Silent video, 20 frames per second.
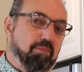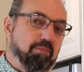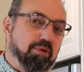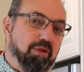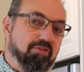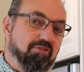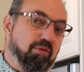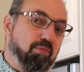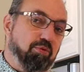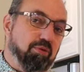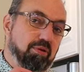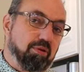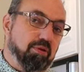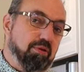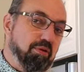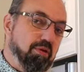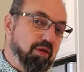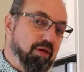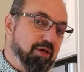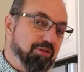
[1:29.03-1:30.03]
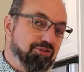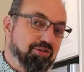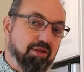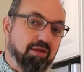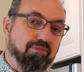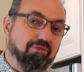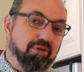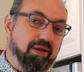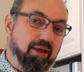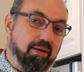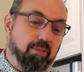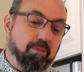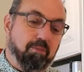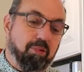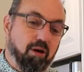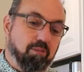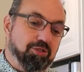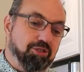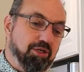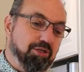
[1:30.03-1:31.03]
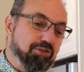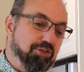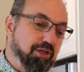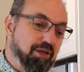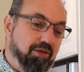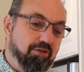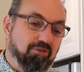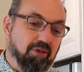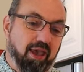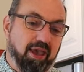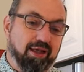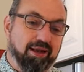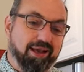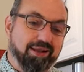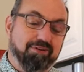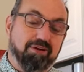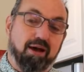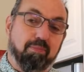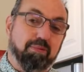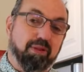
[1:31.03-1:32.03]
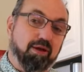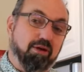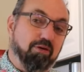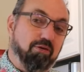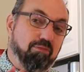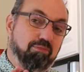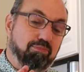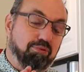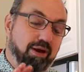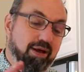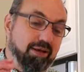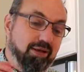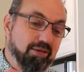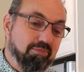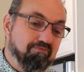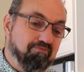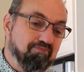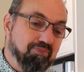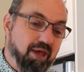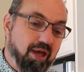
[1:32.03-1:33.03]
Plus up a little uh, chili flake, Parmesan cheese, and a top layer of bread.